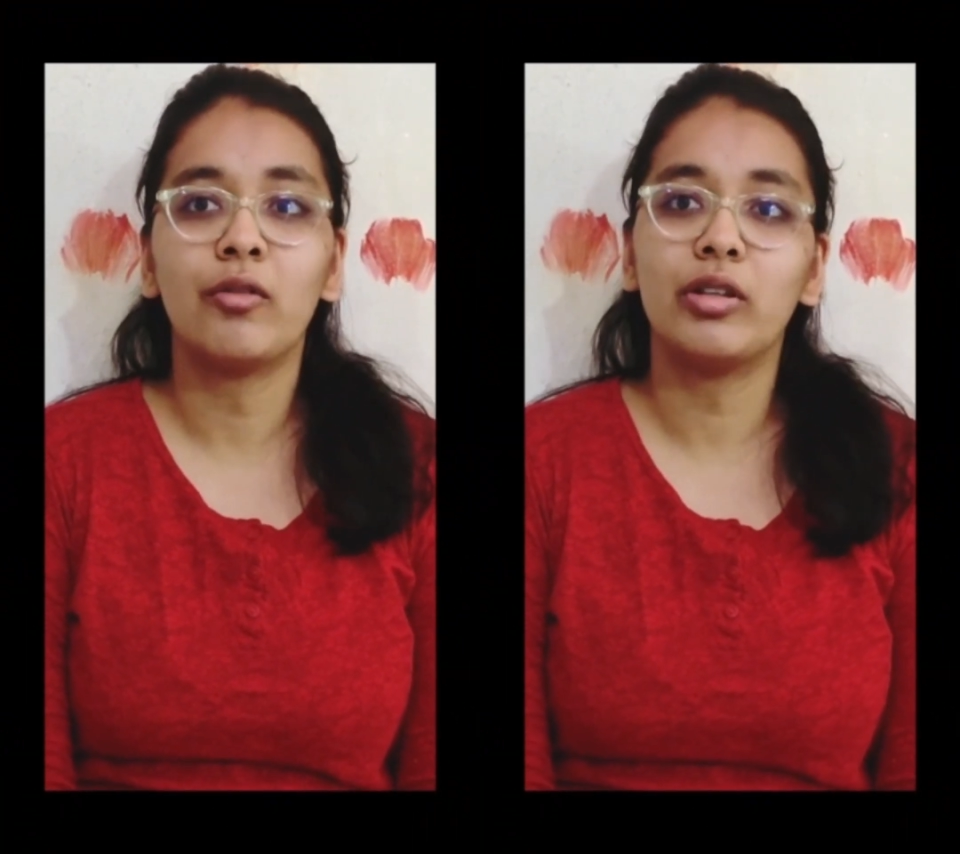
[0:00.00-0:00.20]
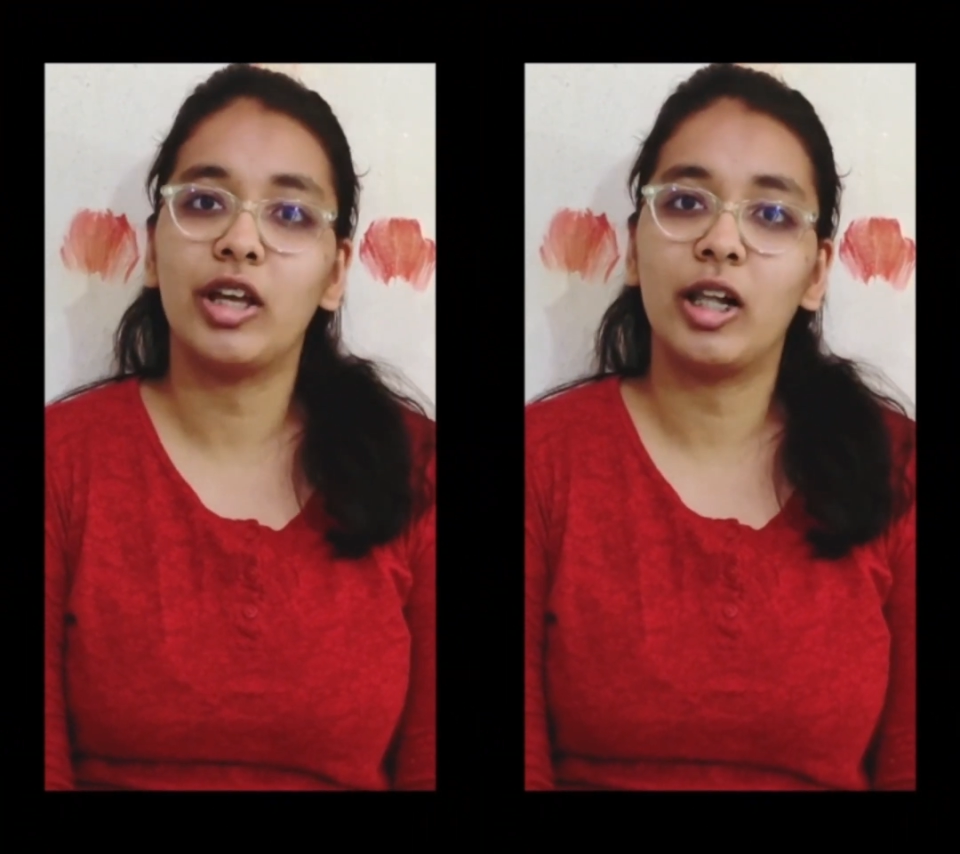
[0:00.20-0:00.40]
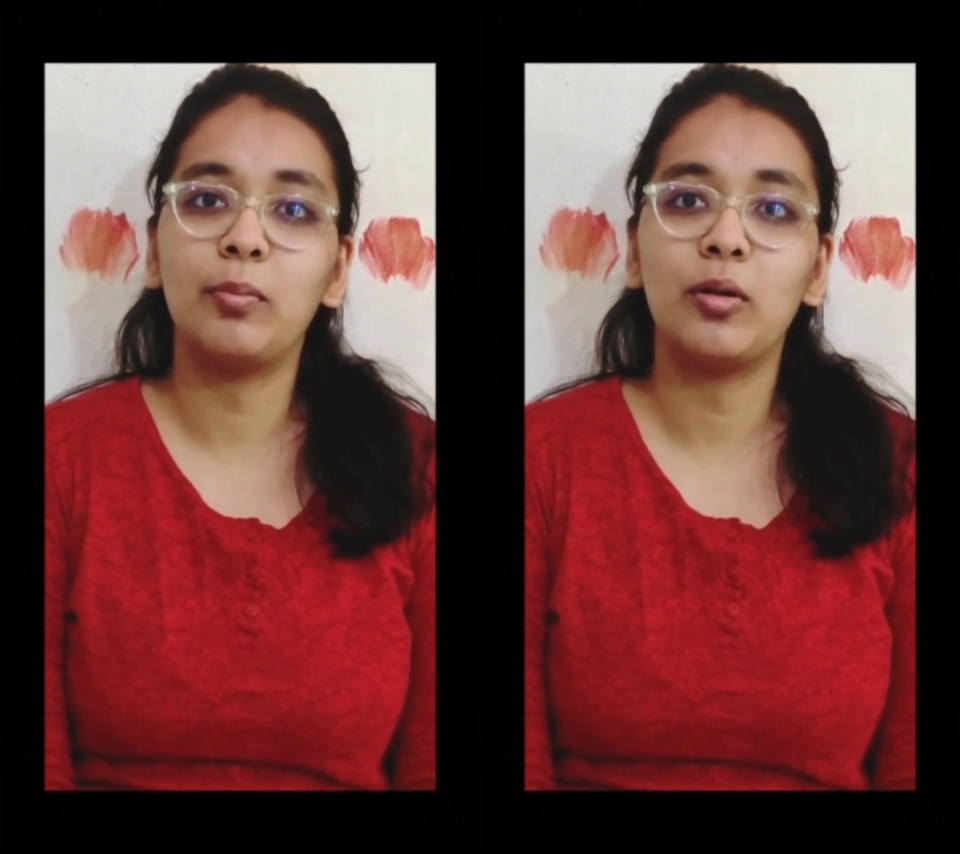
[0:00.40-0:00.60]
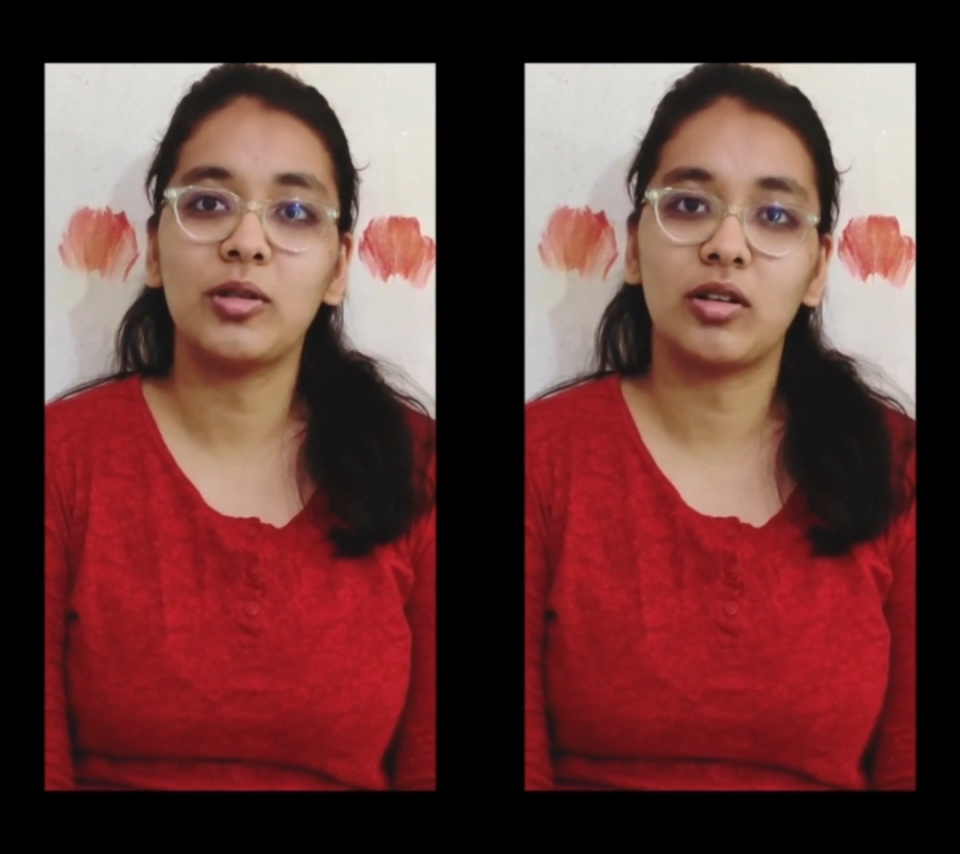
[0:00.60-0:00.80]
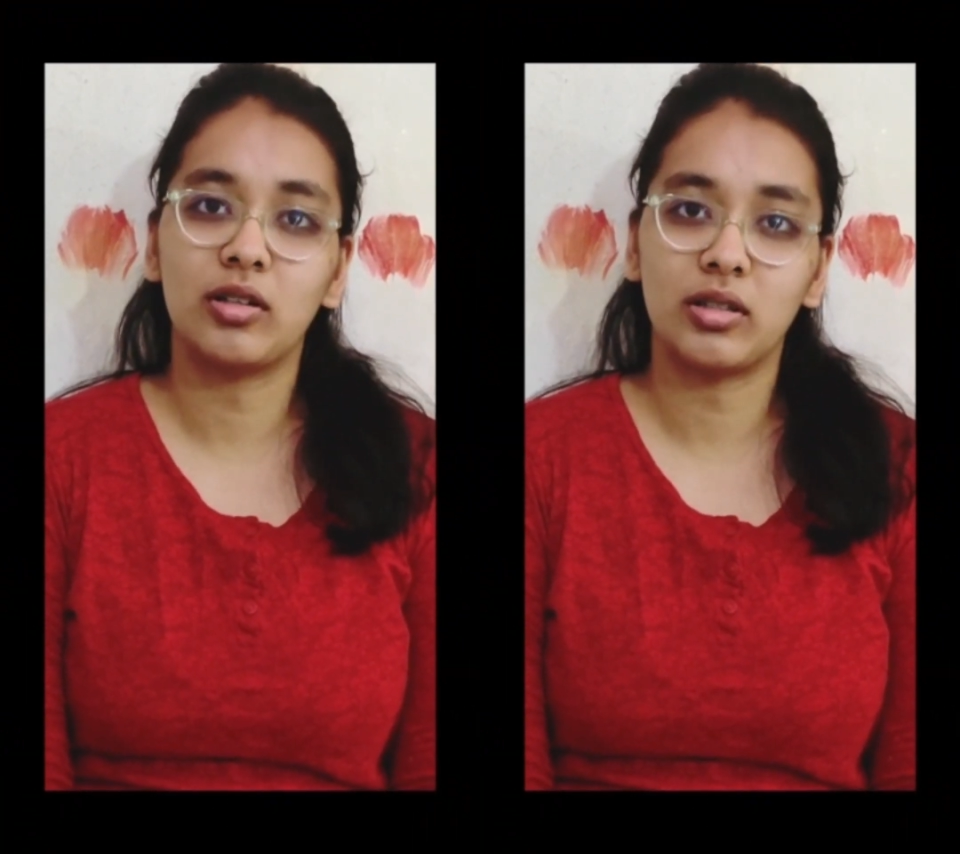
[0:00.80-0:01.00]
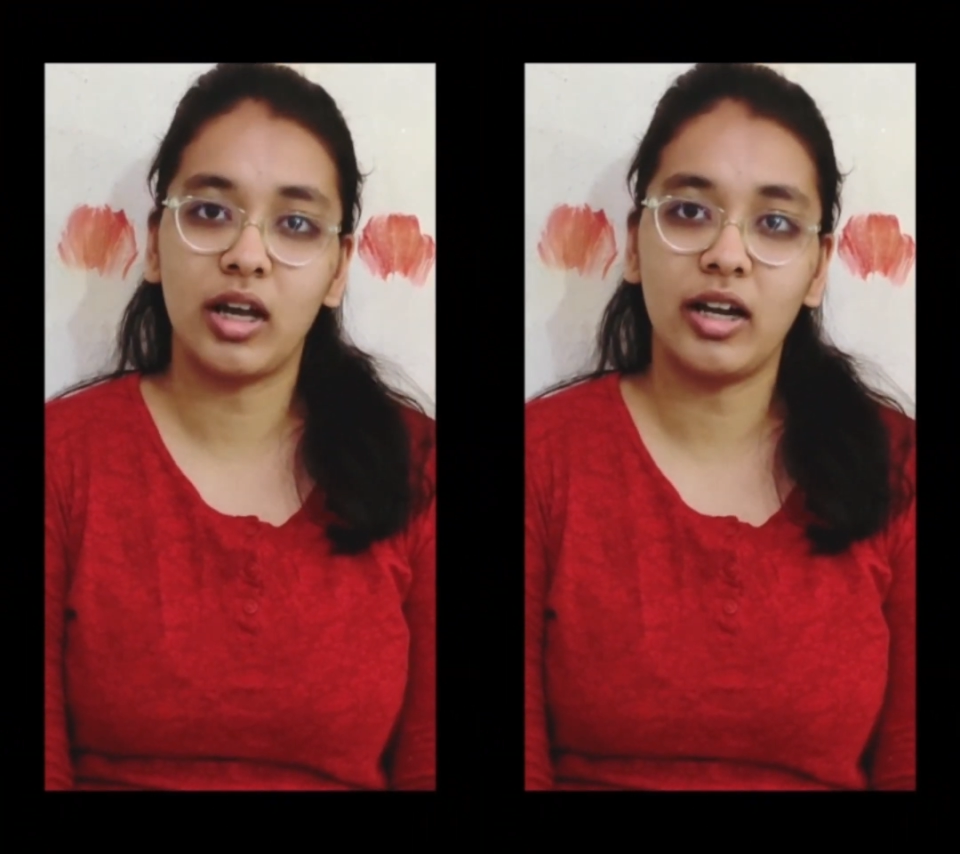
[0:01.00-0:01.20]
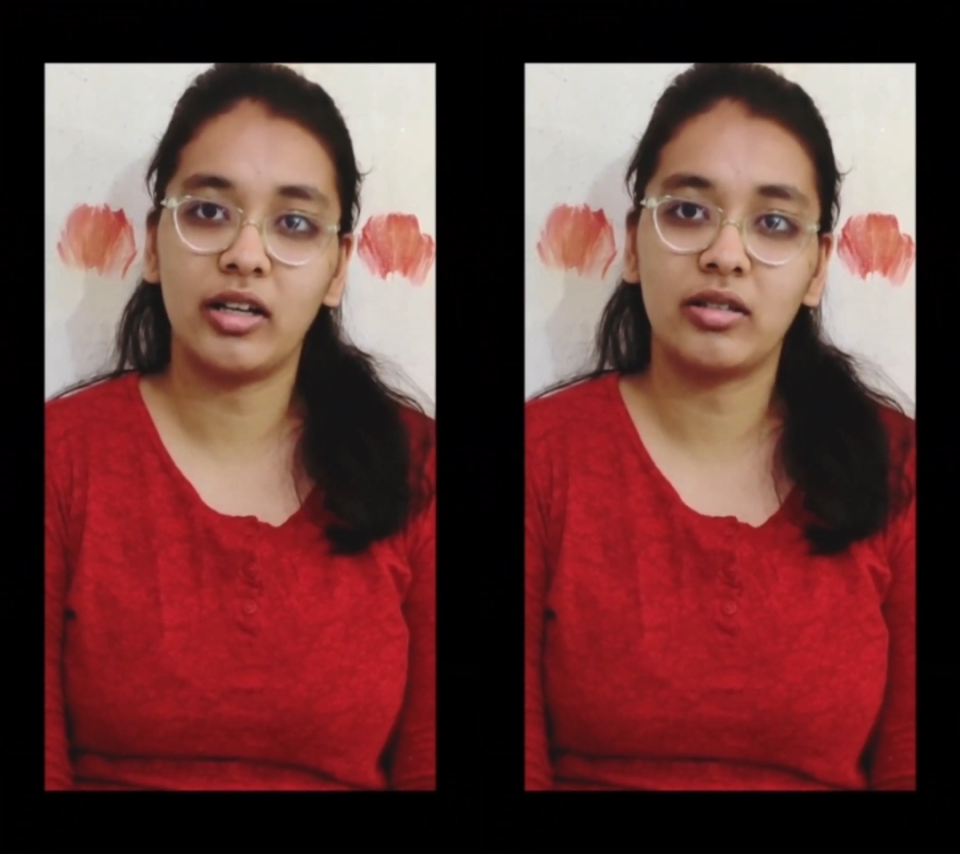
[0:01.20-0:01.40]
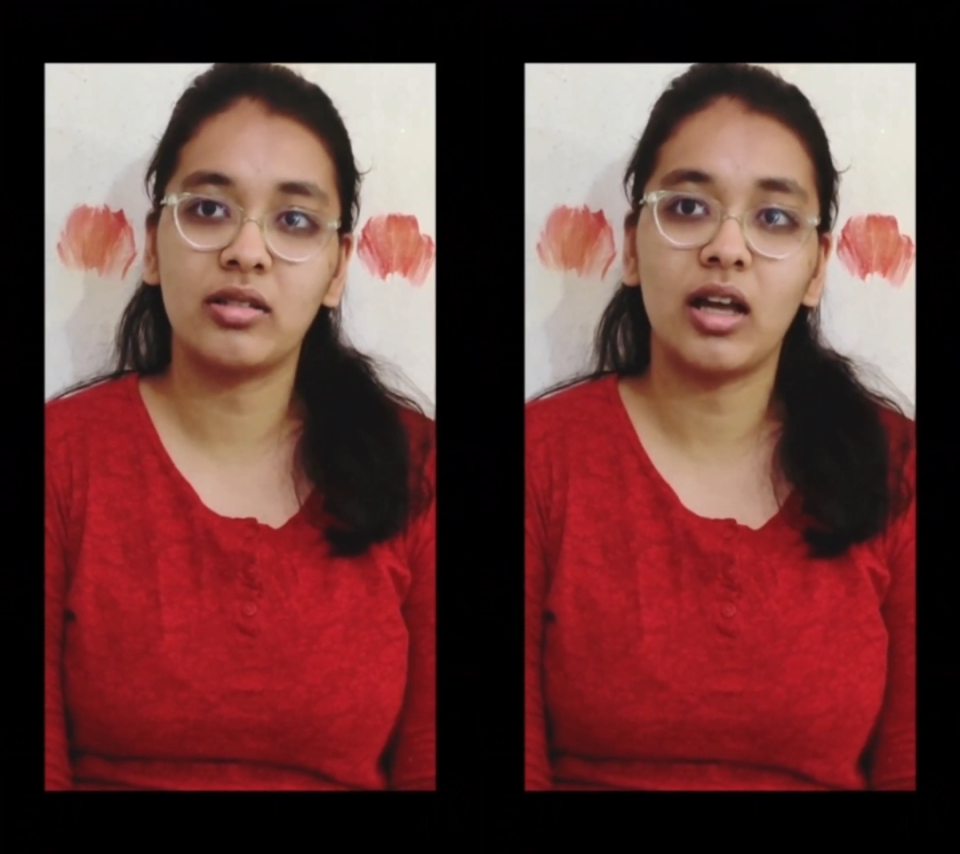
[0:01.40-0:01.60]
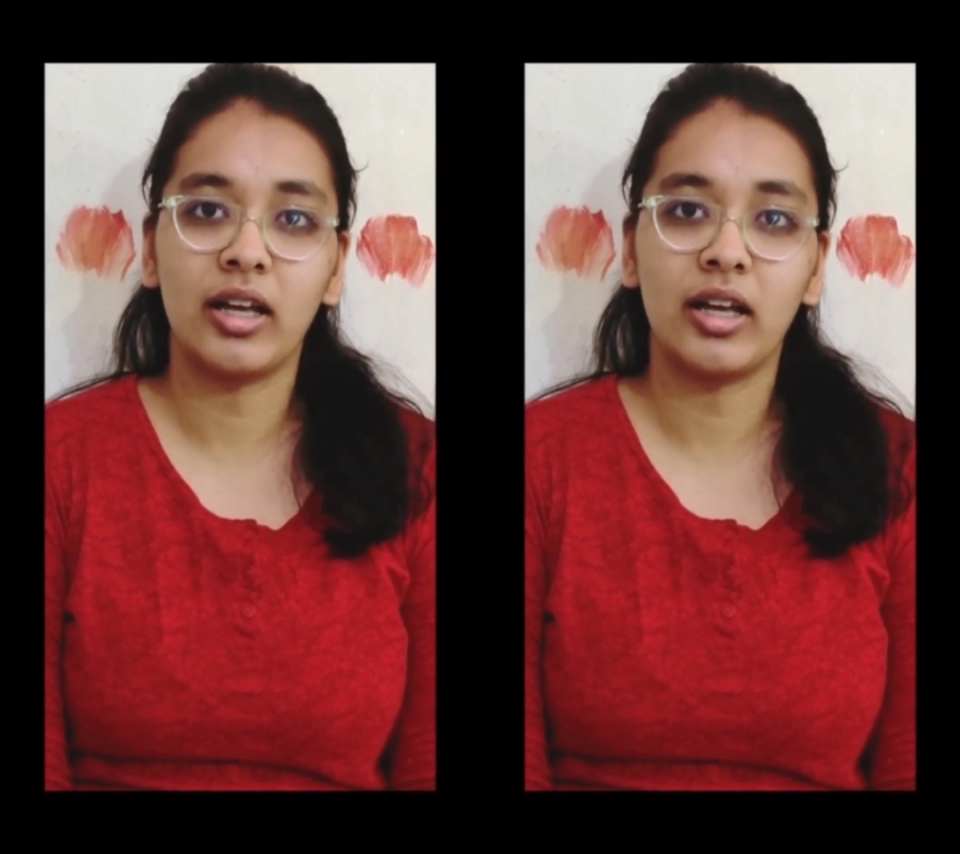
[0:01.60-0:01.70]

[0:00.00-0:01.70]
With help of SIR's guidance,